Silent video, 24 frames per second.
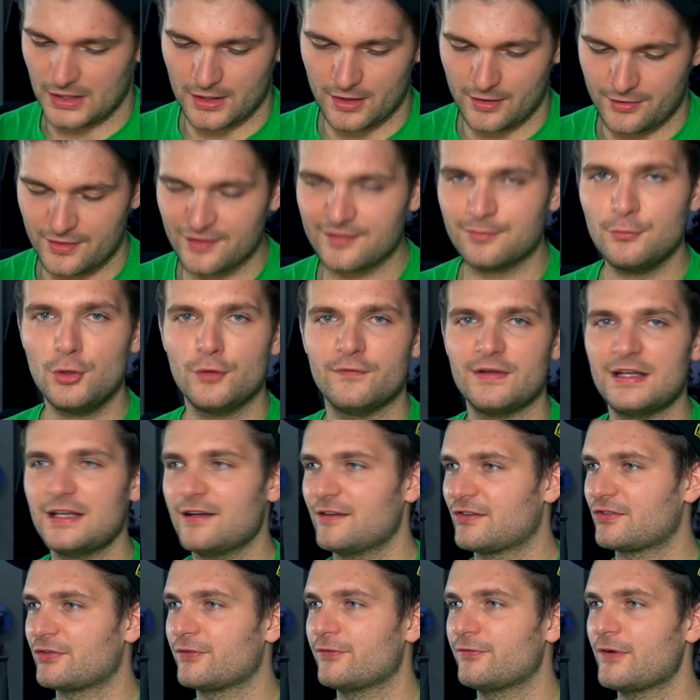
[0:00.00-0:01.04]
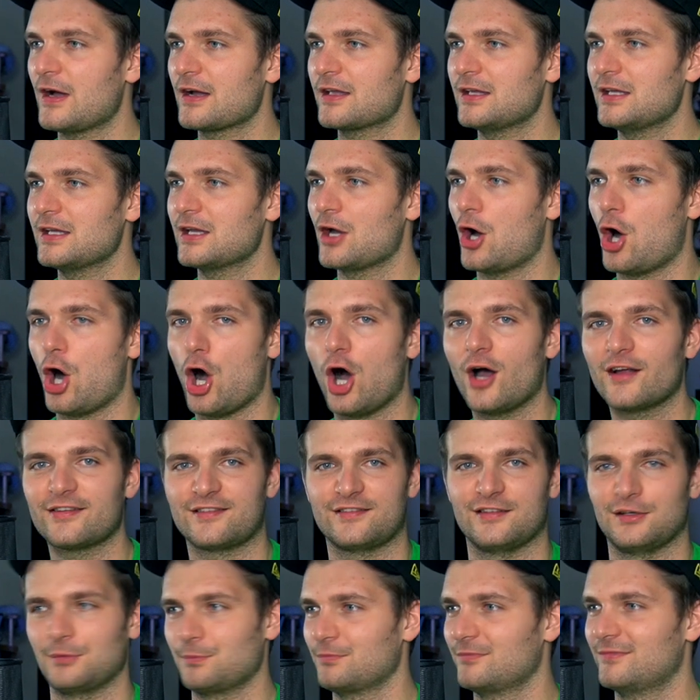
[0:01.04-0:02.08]
This movie is fucking
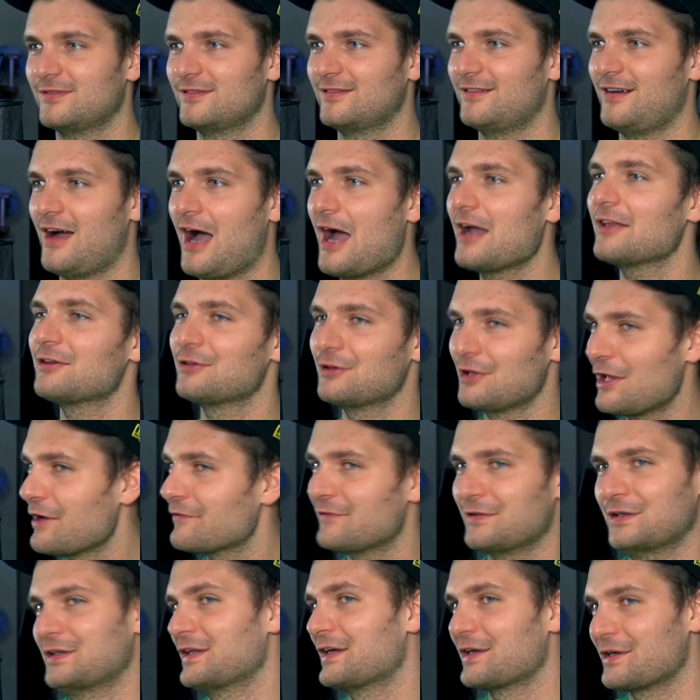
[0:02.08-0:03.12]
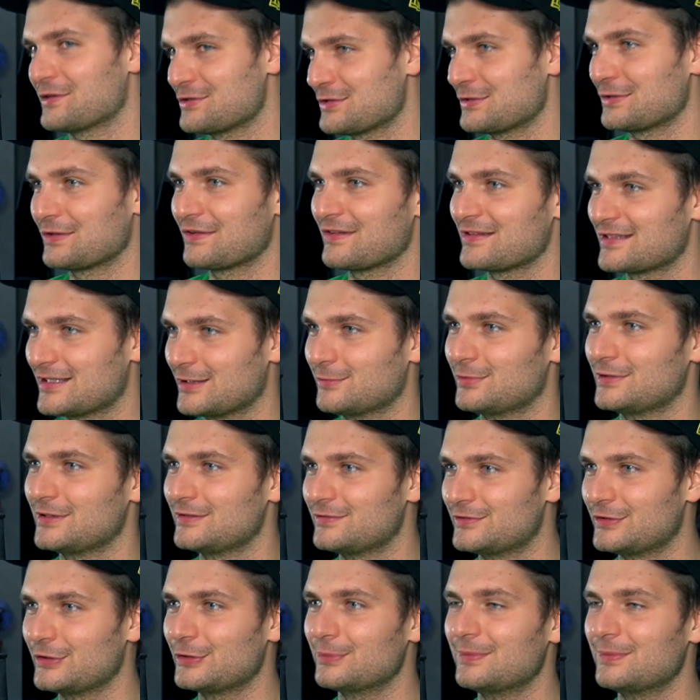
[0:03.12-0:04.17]
awesome. I love Indiana Jones and the Temple of Doom.